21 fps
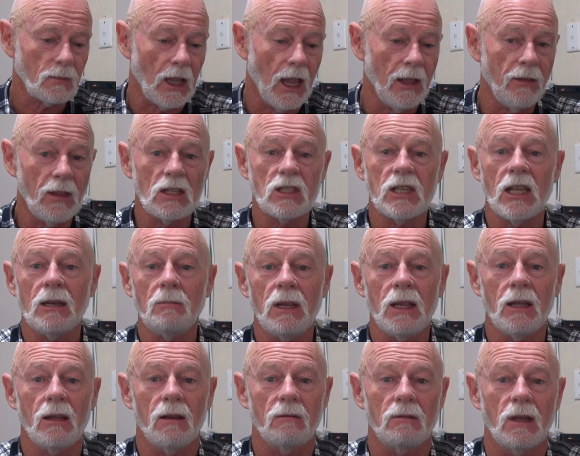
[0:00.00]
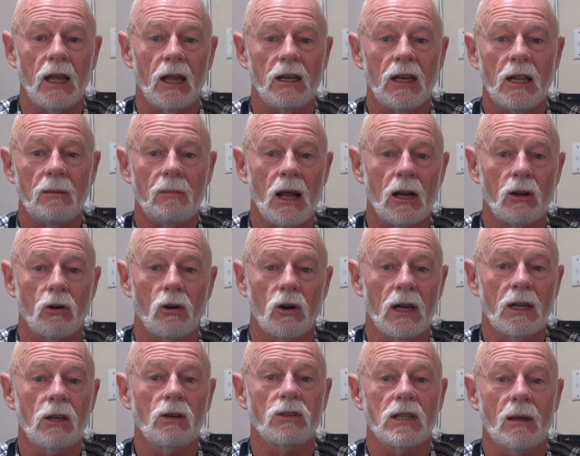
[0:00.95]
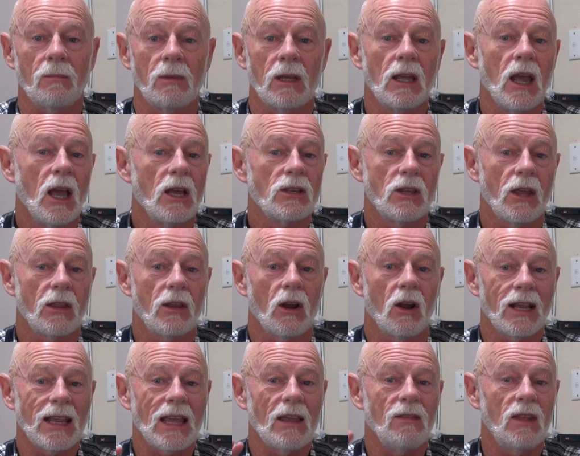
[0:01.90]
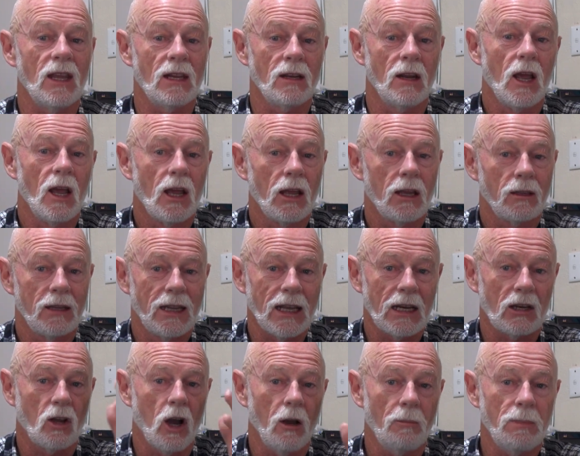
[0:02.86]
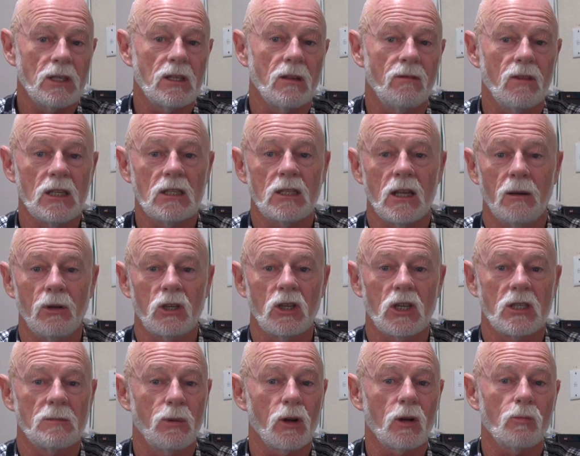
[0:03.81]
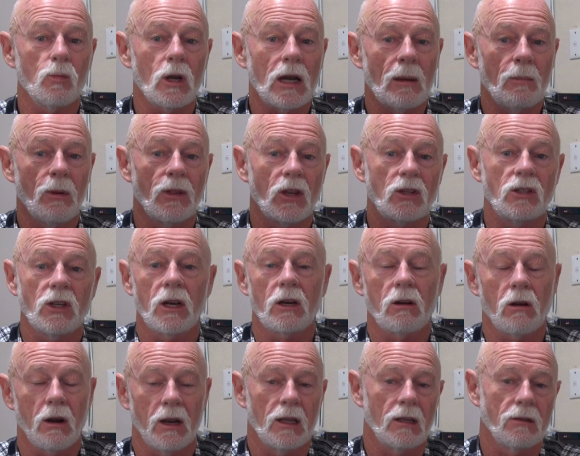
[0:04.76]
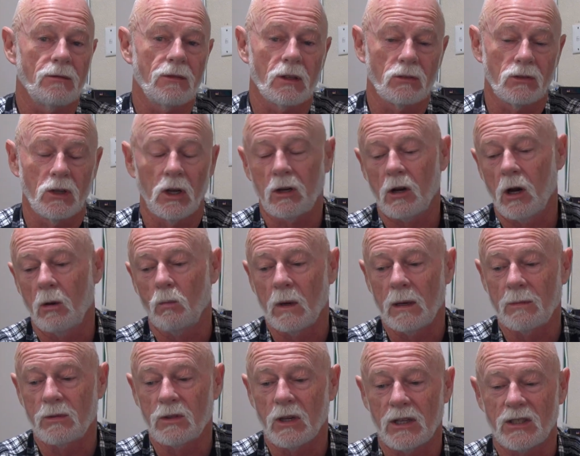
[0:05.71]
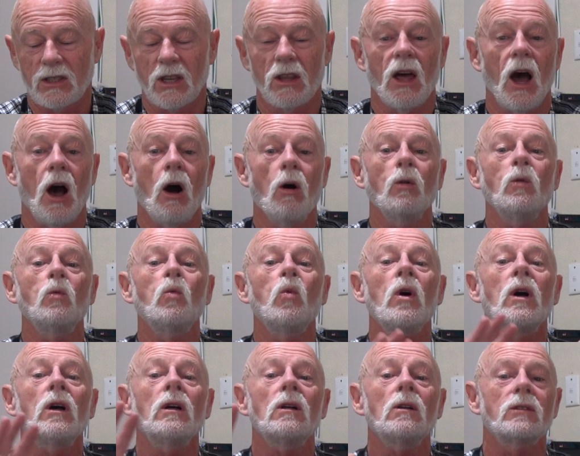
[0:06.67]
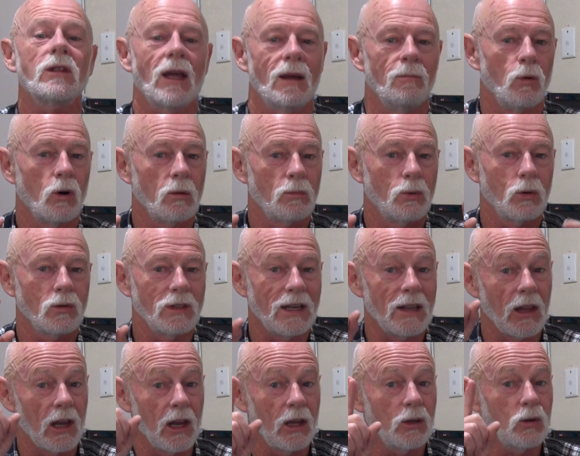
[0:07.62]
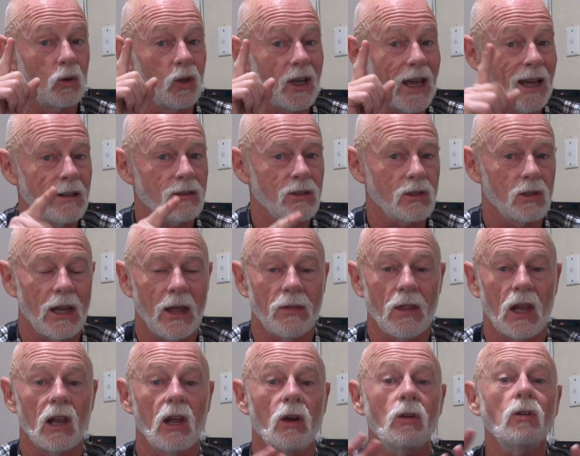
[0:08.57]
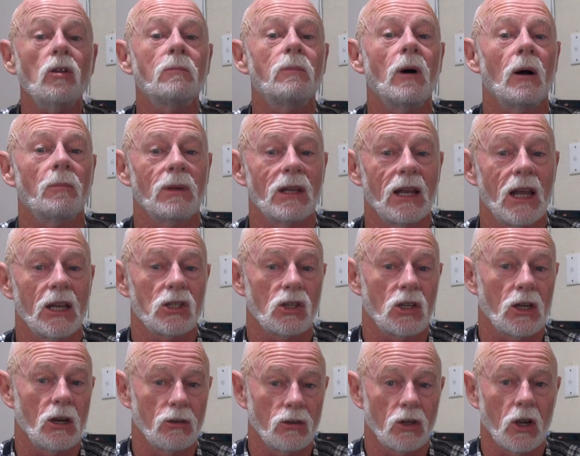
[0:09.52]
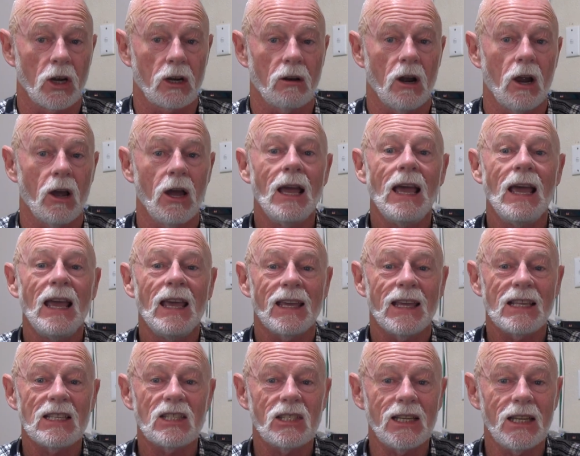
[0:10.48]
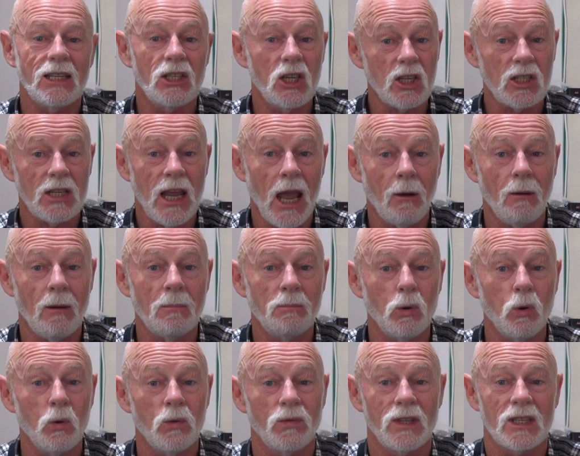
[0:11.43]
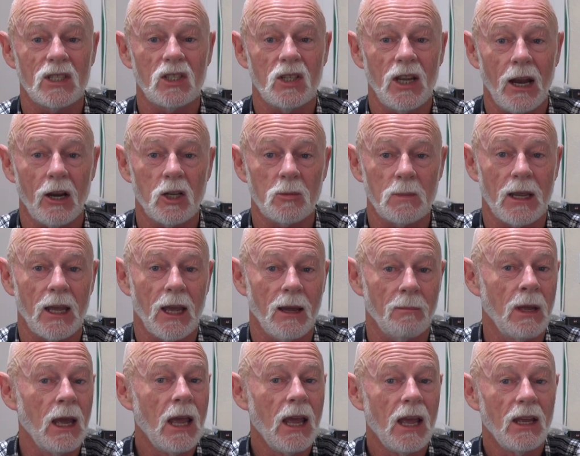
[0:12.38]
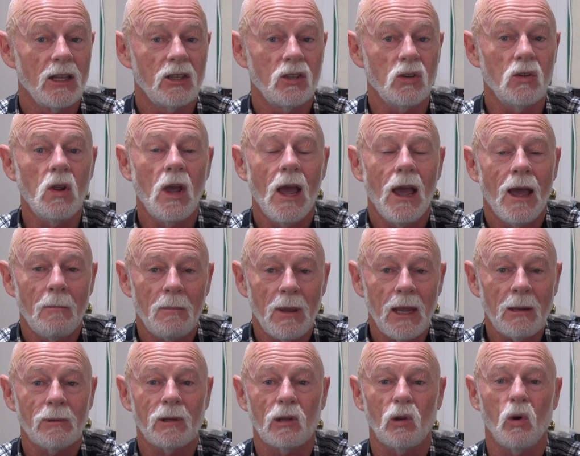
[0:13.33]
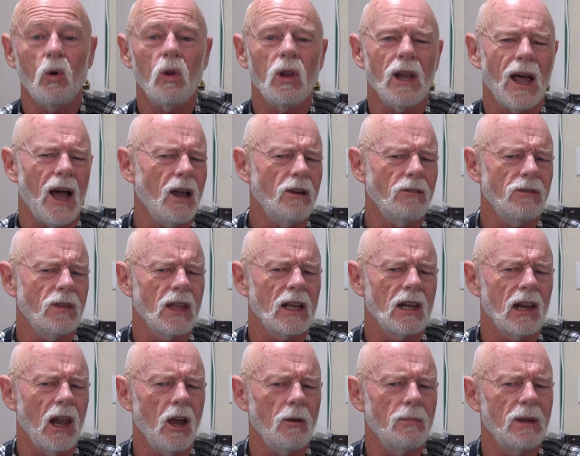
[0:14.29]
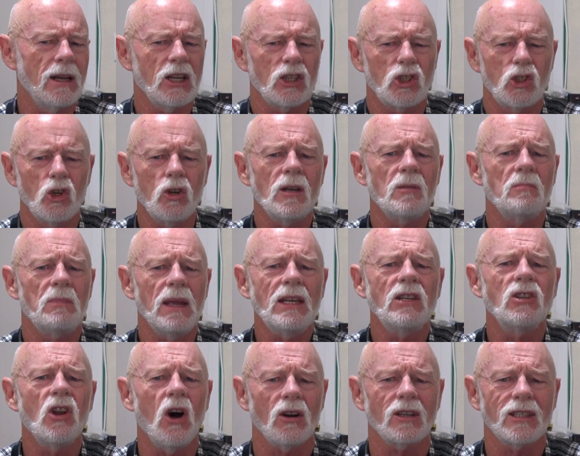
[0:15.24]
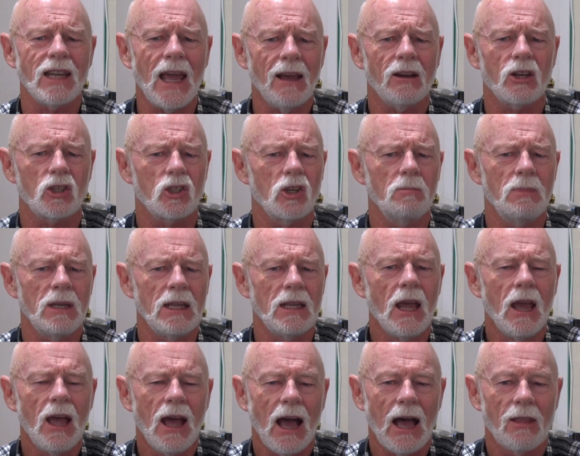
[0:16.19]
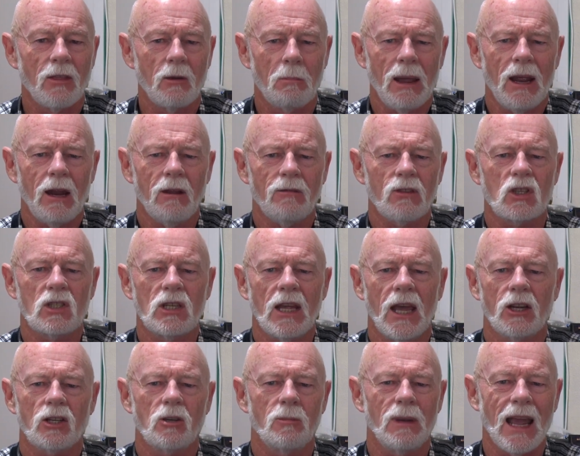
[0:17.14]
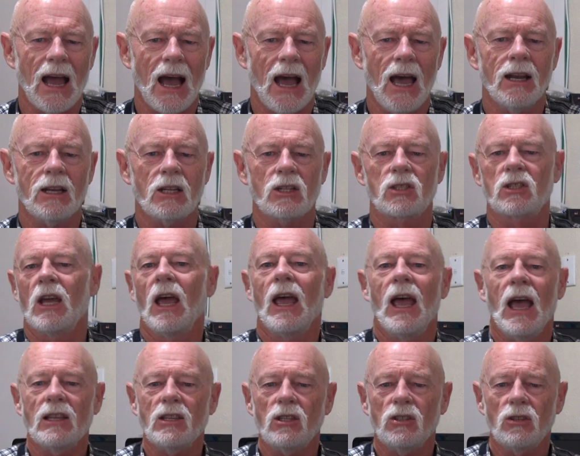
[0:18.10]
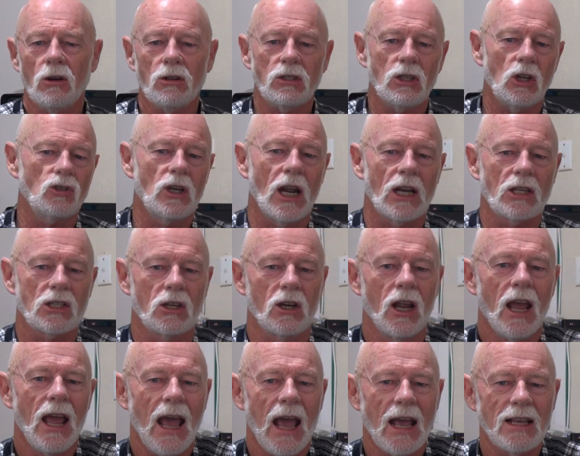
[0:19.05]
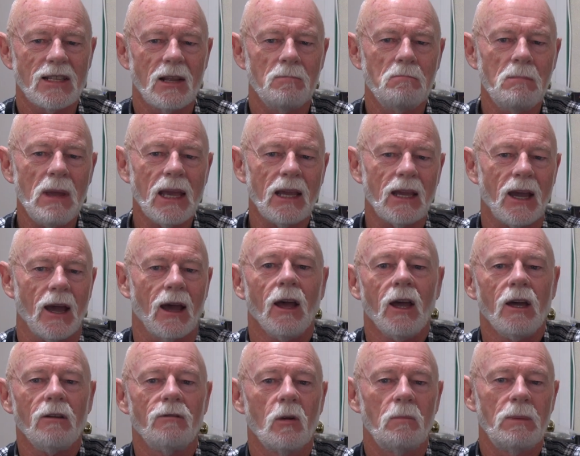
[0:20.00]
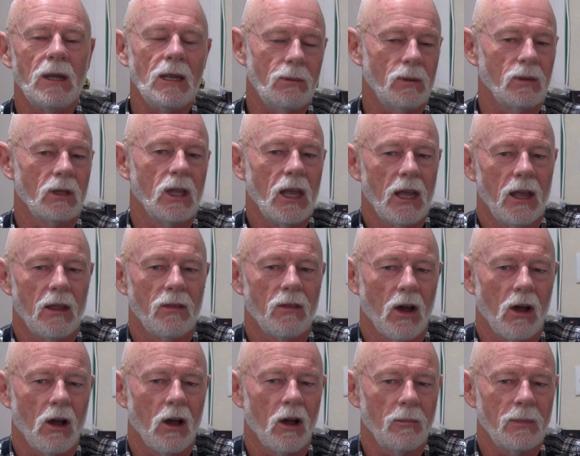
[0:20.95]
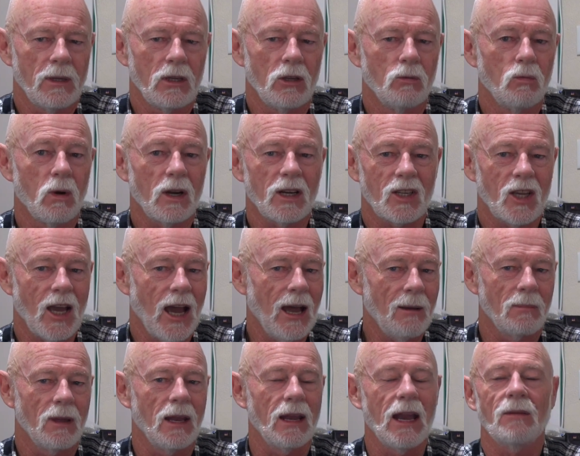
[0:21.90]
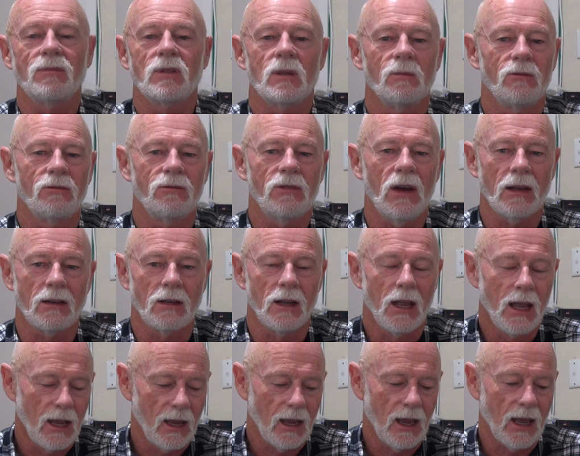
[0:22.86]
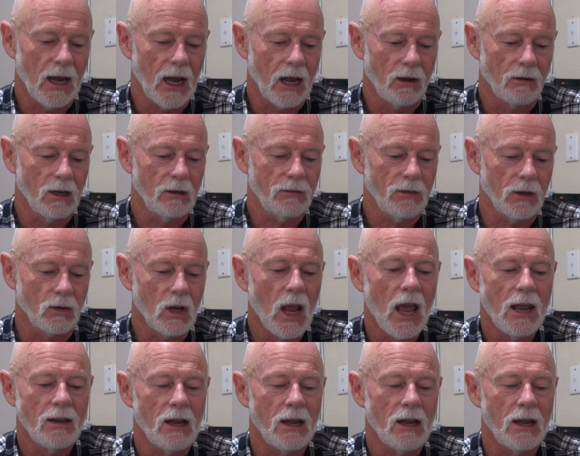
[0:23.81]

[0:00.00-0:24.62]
And then send me an email or a link or something so that I can then get copies of these images, put them all up on the tokoroaairfield.com website. So the whole world, more importantly, the local council and the local population here in Tokoroa can see just how important this tower has become to people all over the globe. And it shouldn't be knocked down. It should be, the power of this tower should be harnessed as a tourist attraction, as a mecca for people in the hobby who want to come and have some fun at our airfield.